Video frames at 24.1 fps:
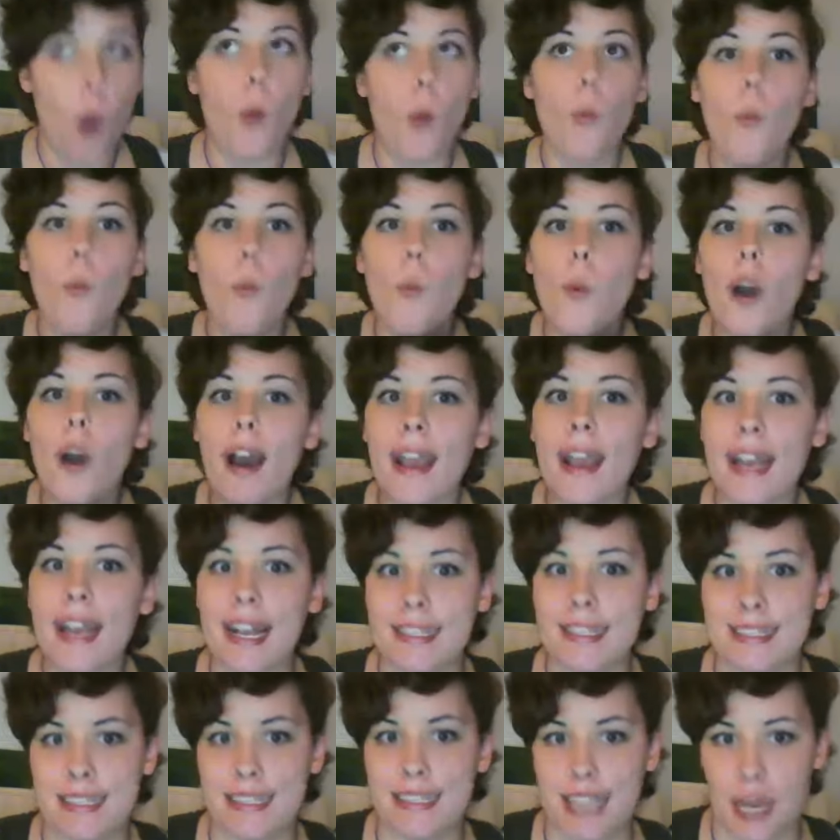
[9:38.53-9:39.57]
Why
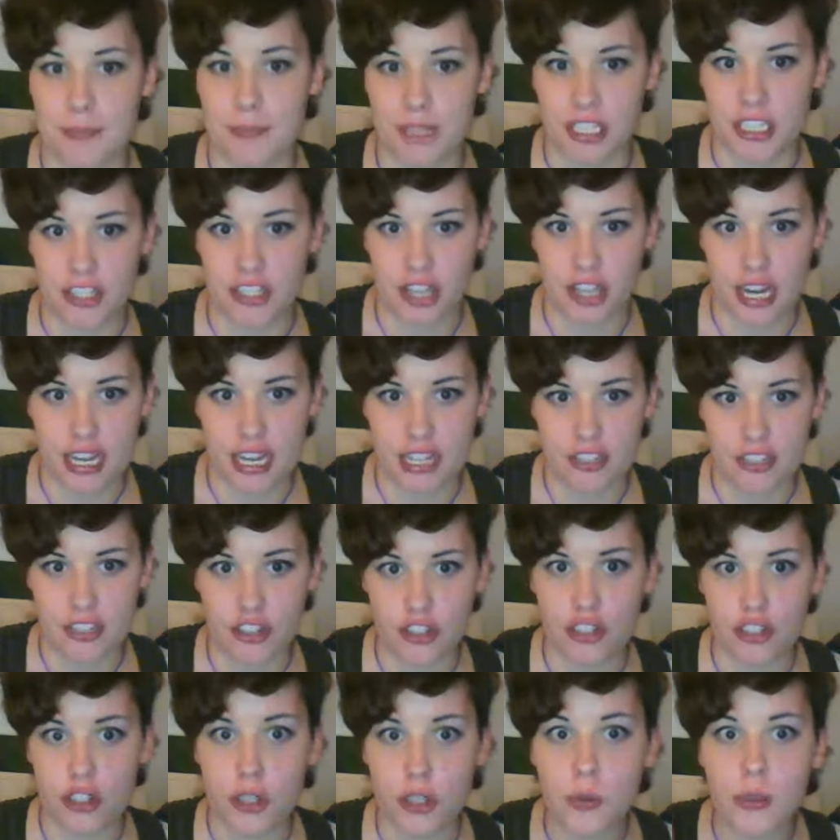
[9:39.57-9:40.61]
hasn't that been changed
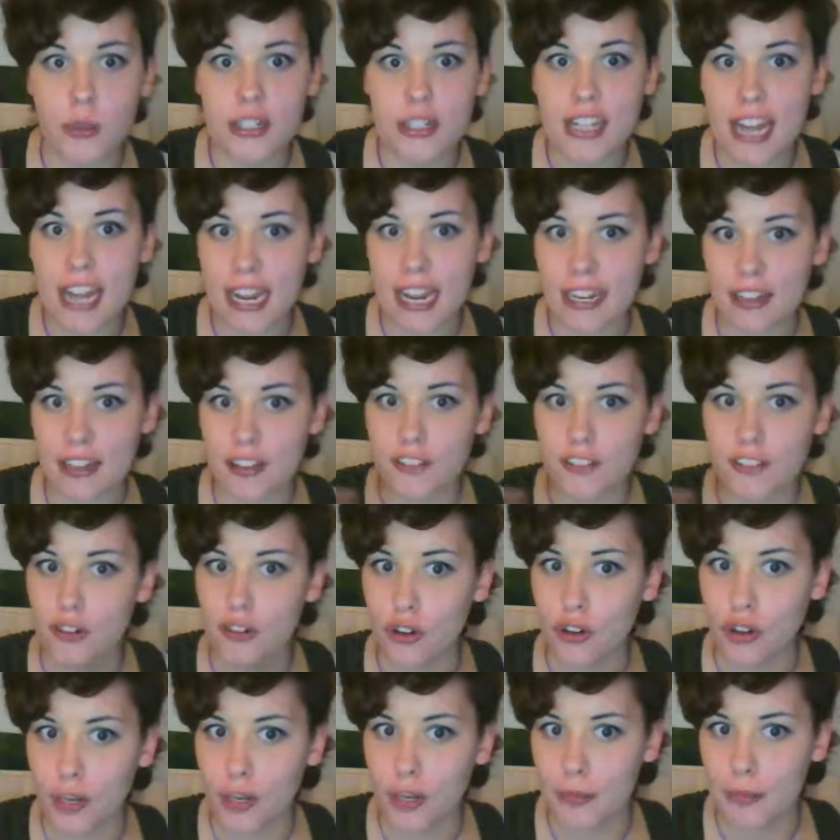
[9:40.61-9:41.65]
to native
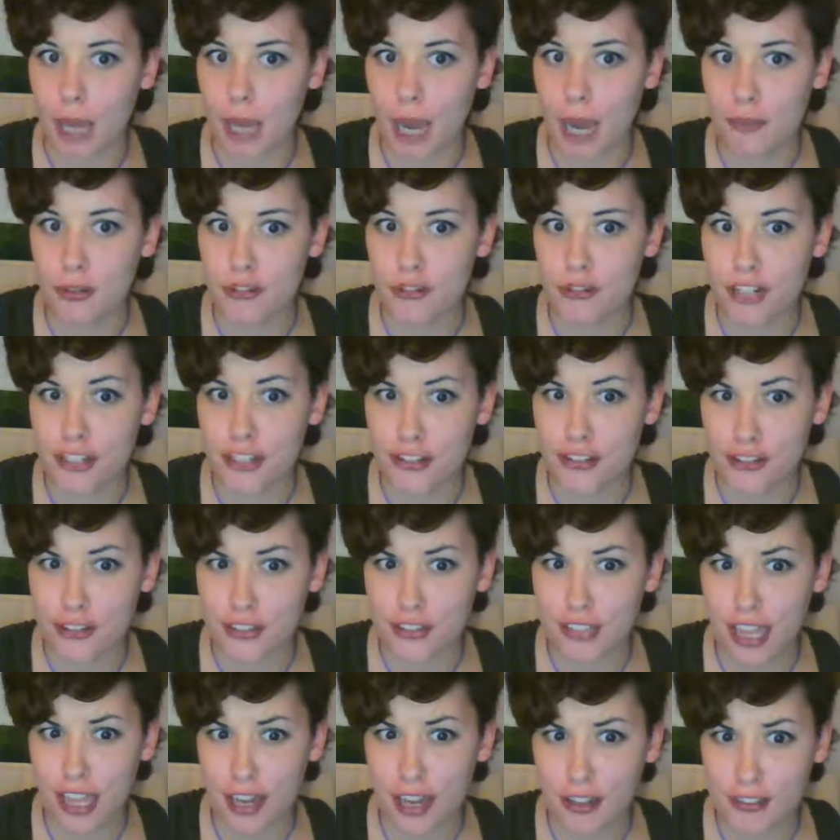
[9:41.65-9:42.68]
or aboriginal
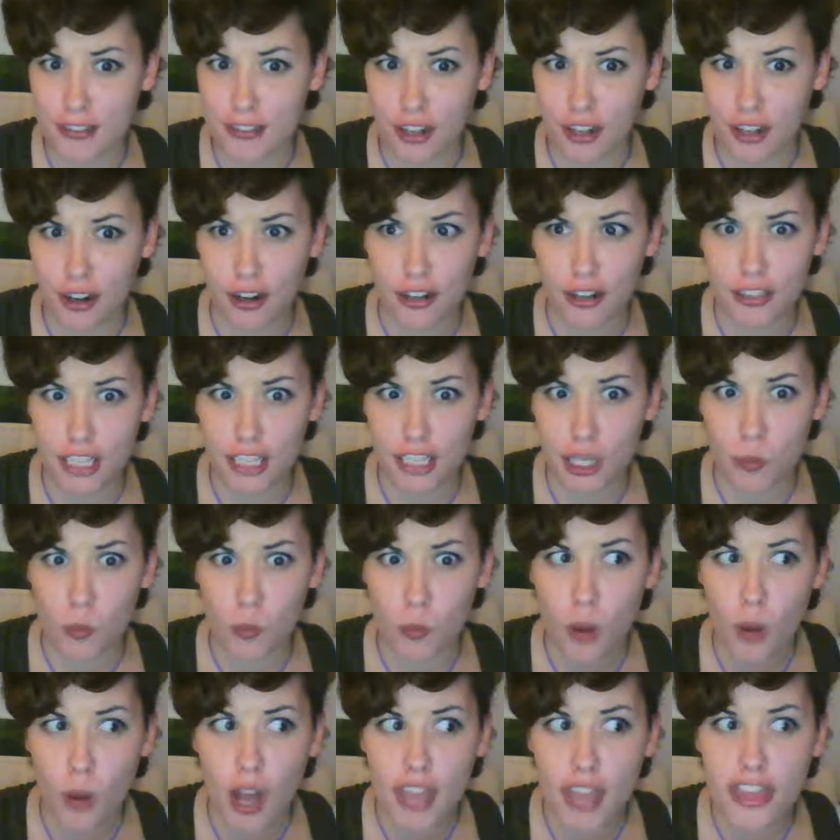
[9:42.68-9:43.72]
status card? Like,
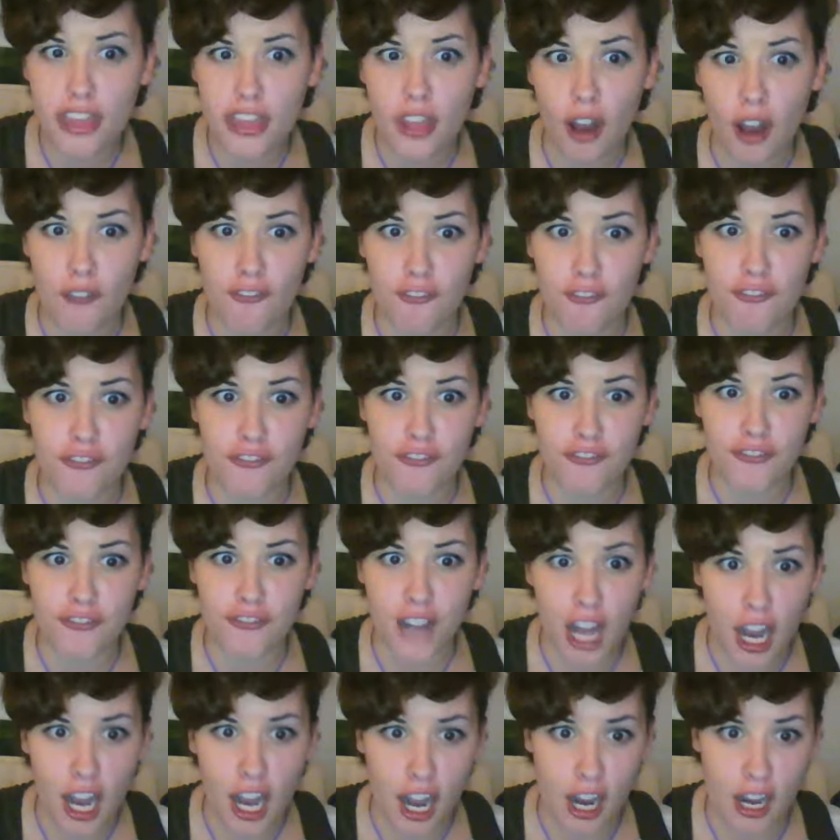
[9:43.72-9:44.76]
what the
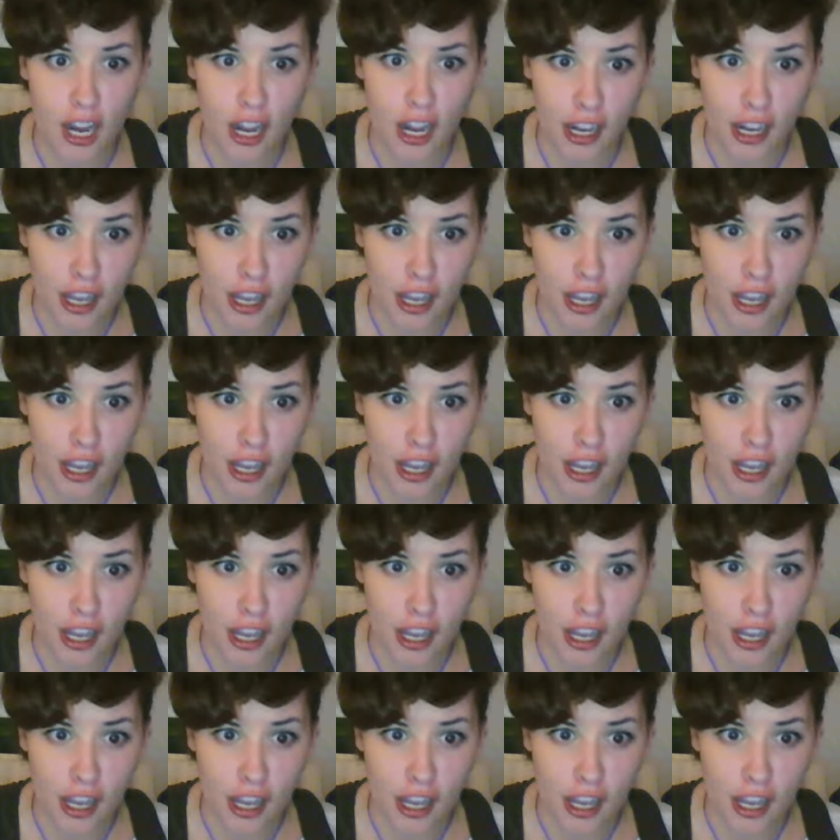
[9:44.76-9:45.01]
fuck?